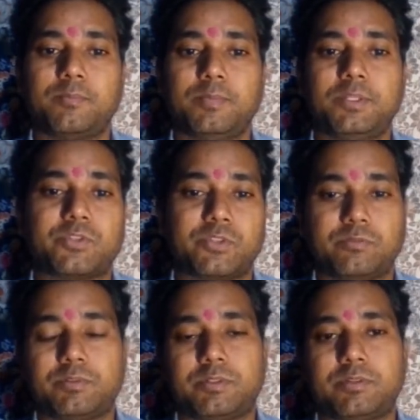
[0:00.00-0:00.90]
means
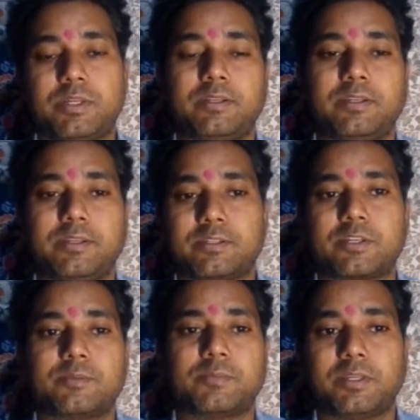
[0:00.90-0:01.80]
telling
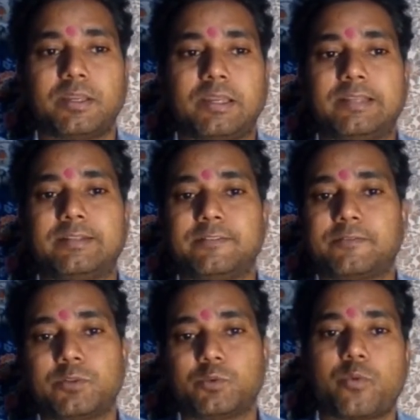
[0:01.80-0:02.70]
something in a
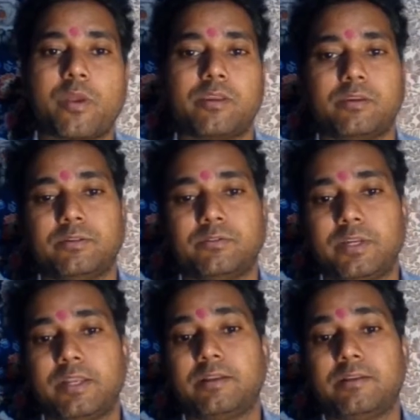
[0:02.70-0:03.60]
different way,
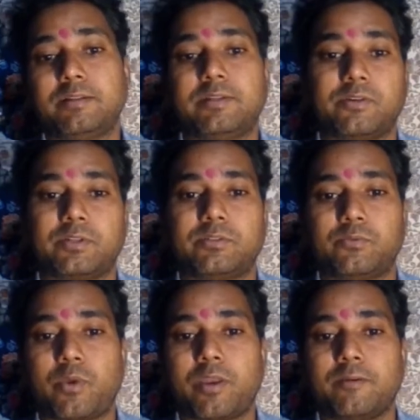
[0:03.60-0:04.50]
in an indirect
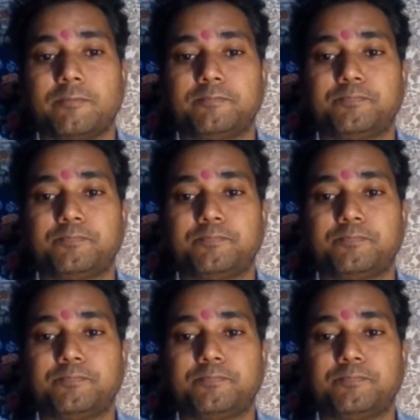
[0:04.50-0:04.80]
way.